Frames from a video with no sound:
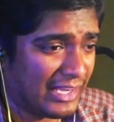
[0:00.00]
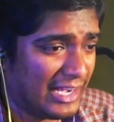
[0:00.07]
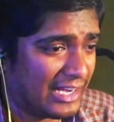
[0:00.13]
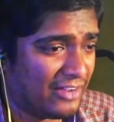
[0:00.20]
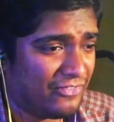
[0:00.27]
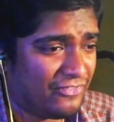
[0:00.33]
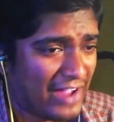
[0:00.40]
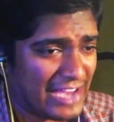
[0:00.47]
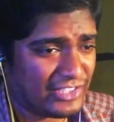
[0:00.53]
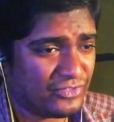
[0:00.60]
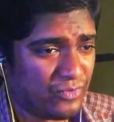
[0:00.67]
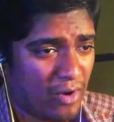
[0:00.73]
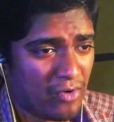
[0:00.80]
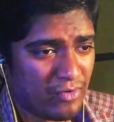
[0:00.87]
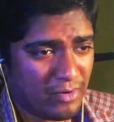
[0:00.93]
fast
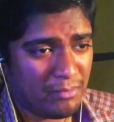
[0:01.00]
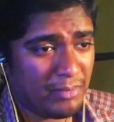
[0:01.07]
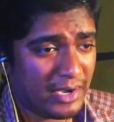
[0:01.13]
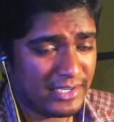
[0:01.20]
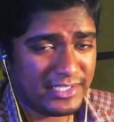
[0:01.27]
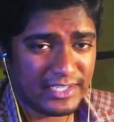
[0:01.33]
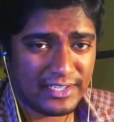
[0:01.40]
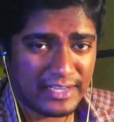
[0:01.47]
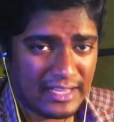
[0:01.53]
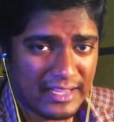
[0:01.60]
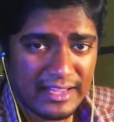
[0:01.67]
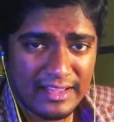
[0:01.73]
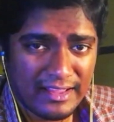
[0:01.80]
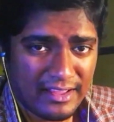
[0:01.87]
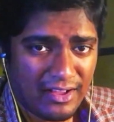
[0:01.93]
forward button
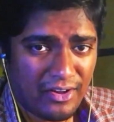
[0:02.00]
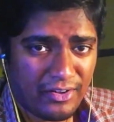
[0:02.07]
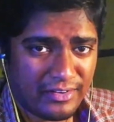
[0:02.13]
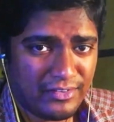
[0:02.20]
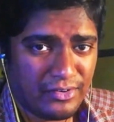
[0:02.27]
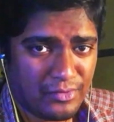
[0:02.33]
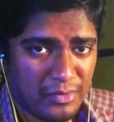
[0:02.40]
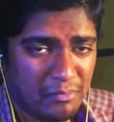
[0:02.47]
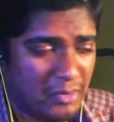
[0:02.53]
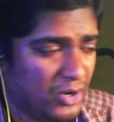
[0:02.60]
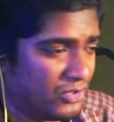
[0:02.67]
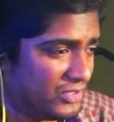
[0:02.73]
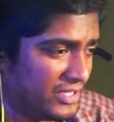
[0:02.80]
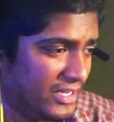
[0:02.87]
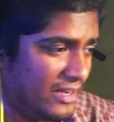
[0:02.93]
on the
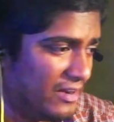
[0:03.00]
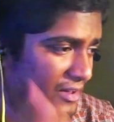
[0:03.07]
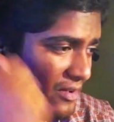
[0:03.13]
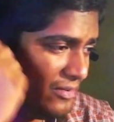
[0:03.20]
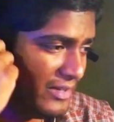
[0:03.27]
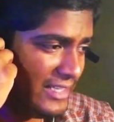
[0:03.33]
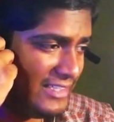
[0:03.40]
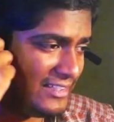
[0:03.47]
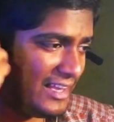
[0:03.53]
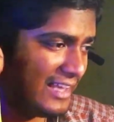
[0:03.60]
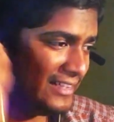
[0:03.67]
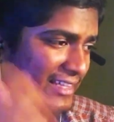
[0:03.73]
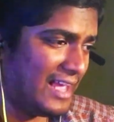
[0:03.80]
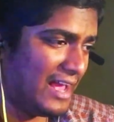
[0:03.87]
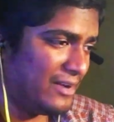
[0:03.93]
remote, you know, it's
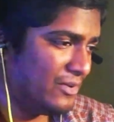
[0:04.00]
like that.